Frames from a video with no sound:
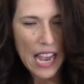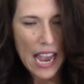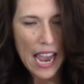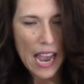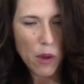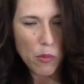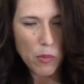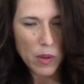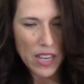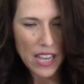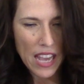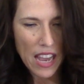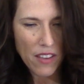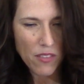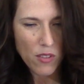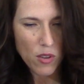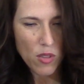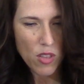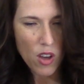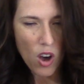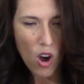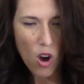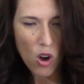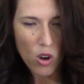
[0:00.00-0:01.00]
And we gave you
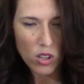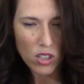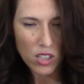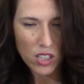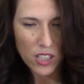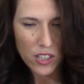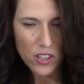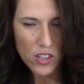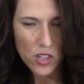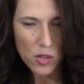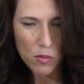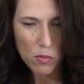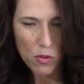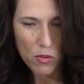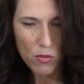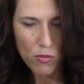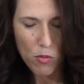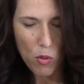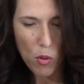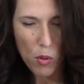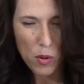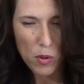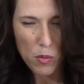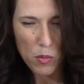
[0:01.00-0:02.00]
the all clear to move
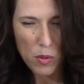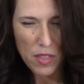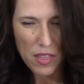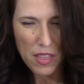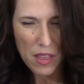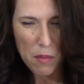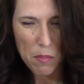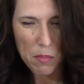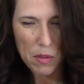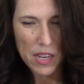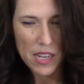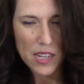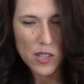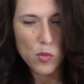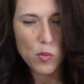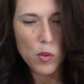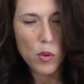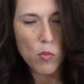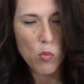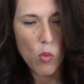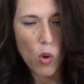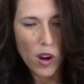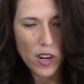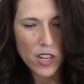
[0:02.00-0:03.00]
forward with it because we
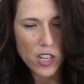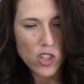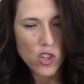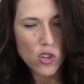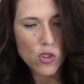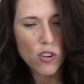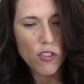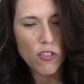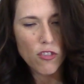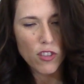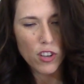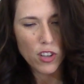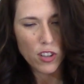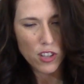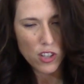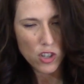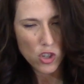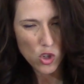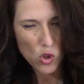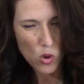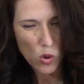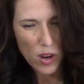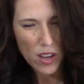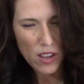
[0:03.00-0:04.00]
wanted you to feel the
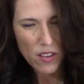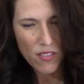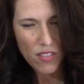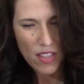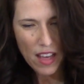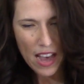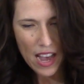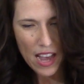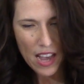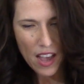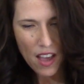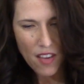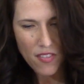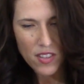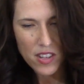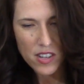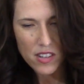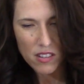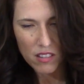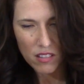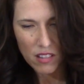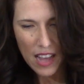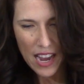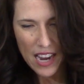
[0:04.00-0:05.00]
joy of that and the
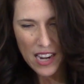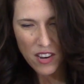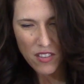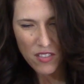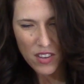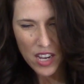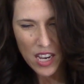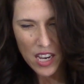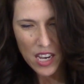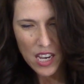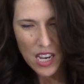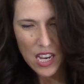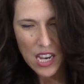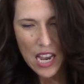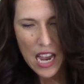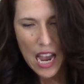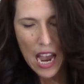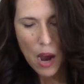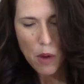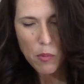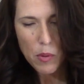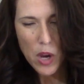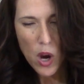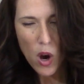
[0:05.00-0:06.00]
delight of it.
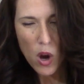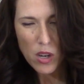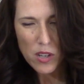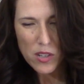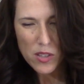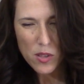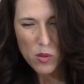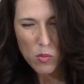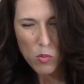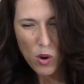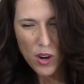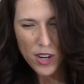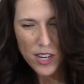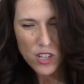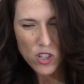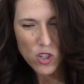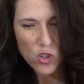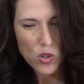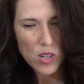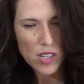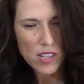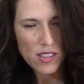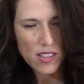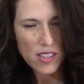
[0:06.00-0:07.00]
And we also wanted
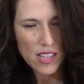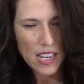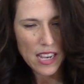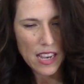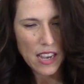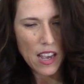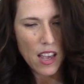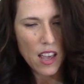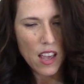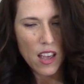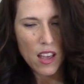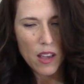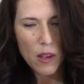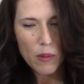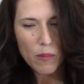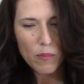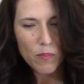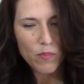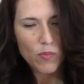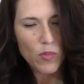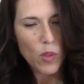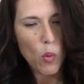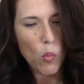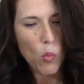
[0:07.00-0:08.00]
you to see
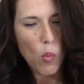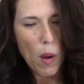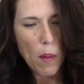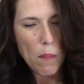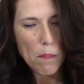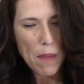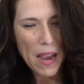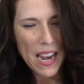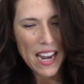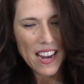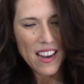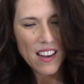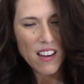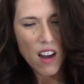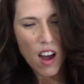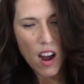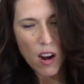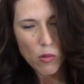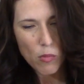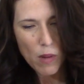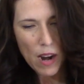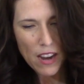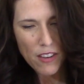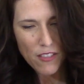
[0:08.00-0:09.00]
what made it
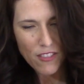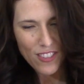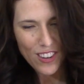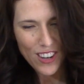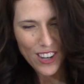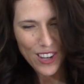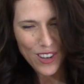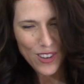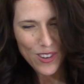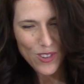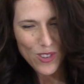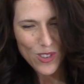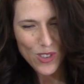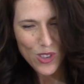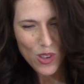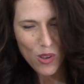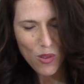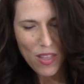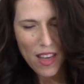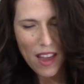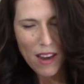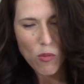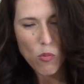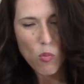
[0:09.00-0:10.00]
not right for you. So
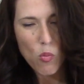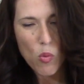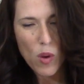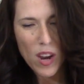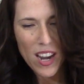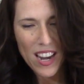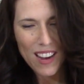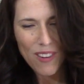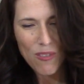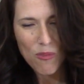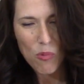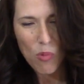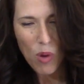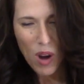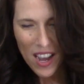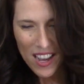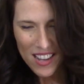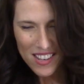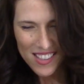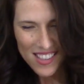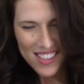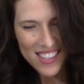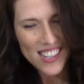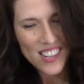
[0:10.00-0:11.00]
then when it
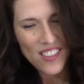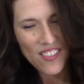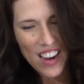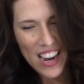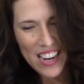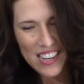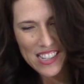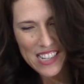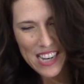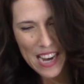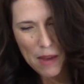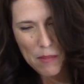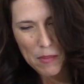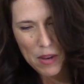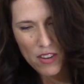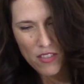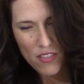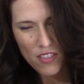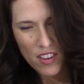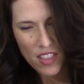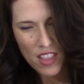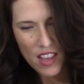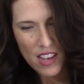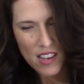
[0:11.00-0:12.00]
was the divine timing
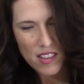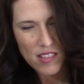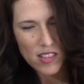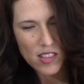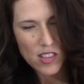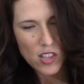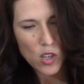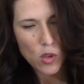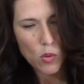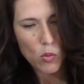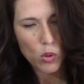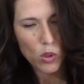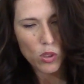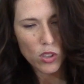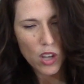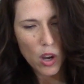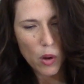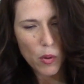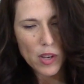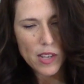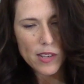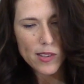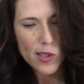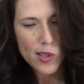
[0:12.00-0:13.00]
for this, you will
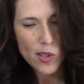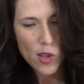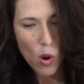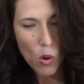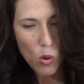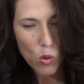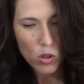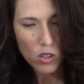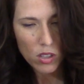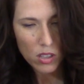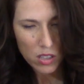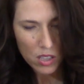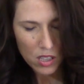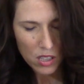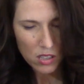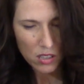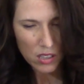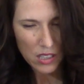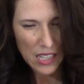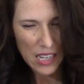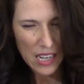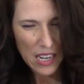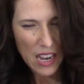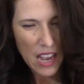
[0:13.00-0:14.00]
know it so
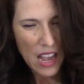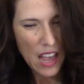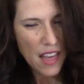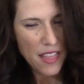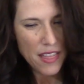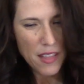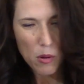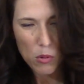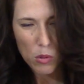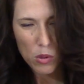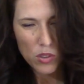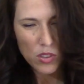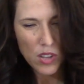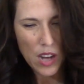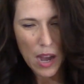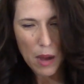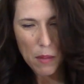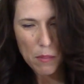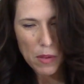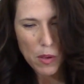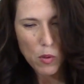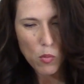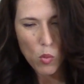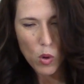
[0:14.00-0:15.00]
clearly there will
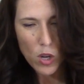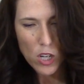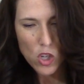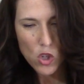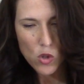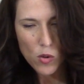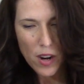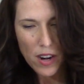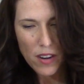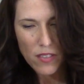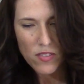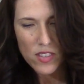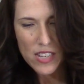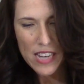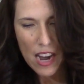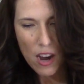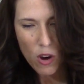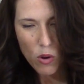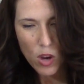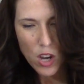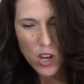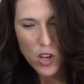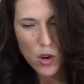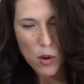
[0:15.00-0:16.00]
not be one shred of
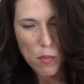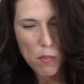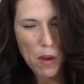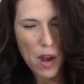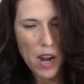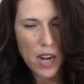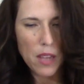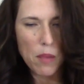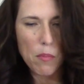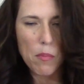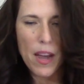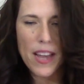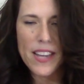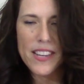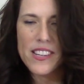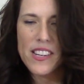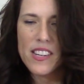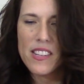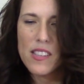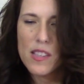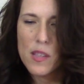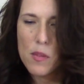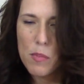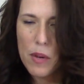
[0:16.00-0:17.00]
doubt in your body, mind,
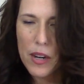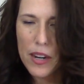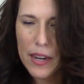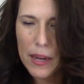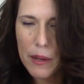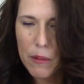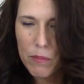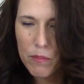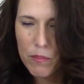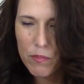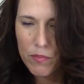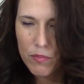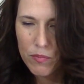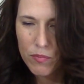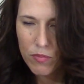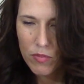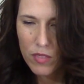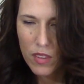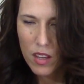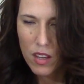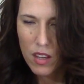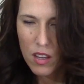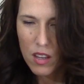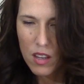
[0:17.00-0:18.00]
and spirit."
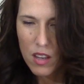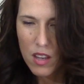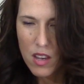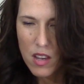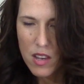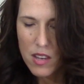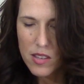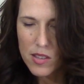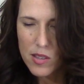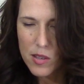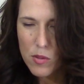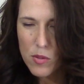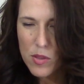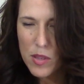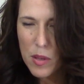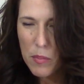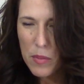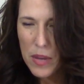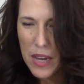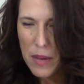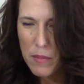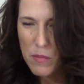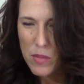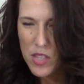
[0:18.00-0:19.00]
So
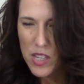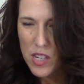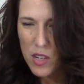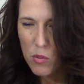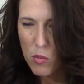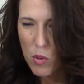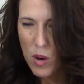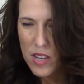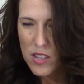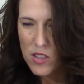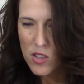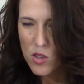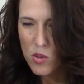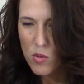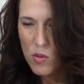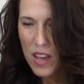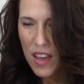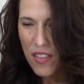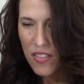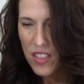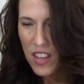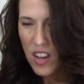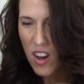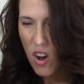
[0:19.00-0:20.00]
sometimes, dear ones, you
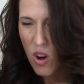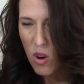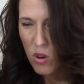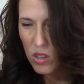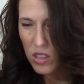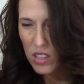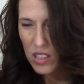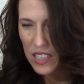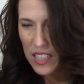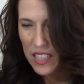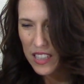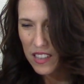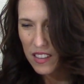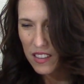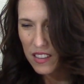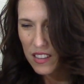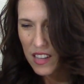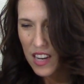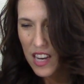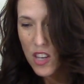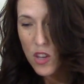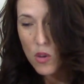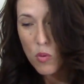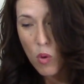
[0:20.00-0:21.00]
get the all clear
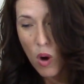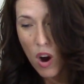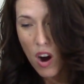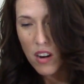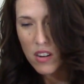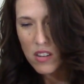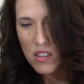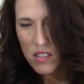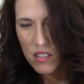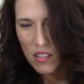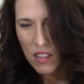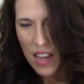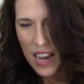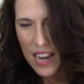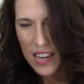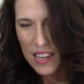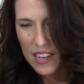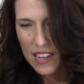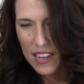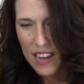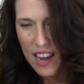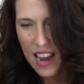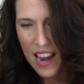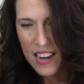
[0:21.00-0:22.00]
and you are
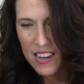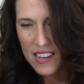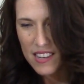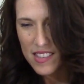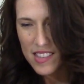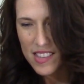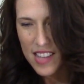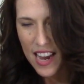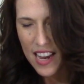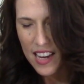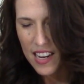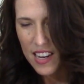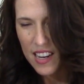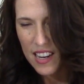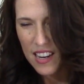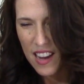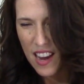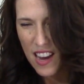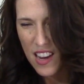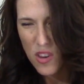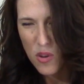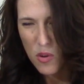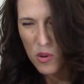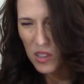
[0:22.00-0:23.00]
delighted and excited
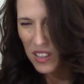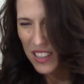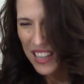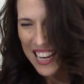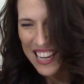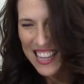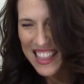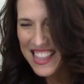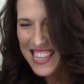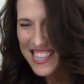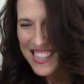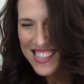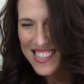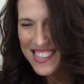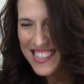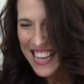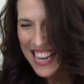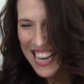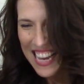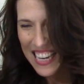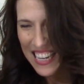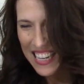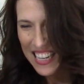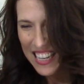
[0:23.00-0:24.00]
and you are like, this is
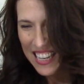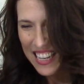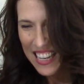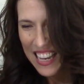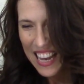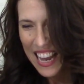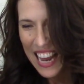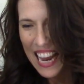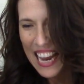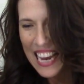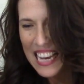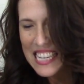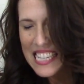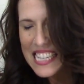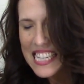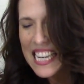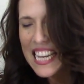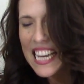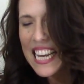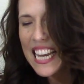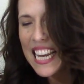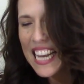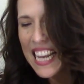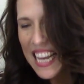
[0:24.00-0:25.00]
it. And
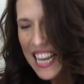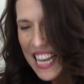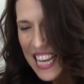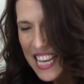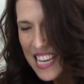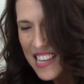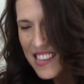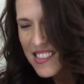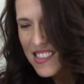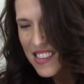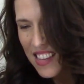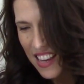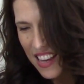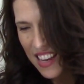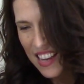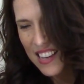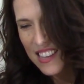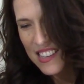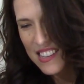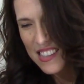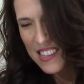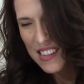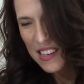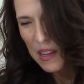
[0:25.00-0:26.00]
it is
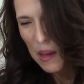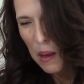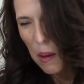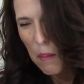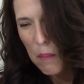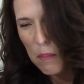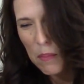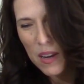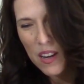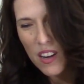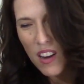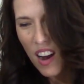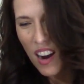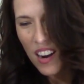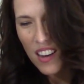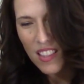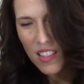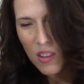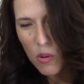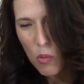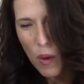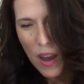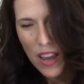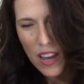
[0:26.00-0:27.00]
it, but not in
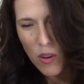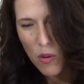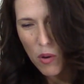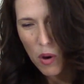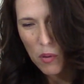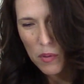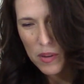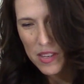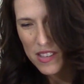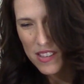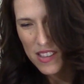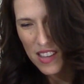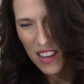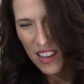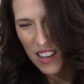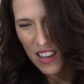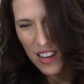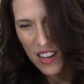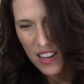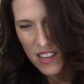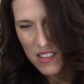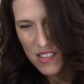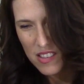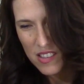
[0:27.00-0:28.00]
the way you always think it
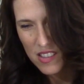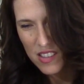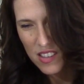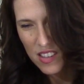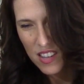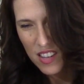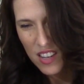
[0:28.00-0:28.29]
is.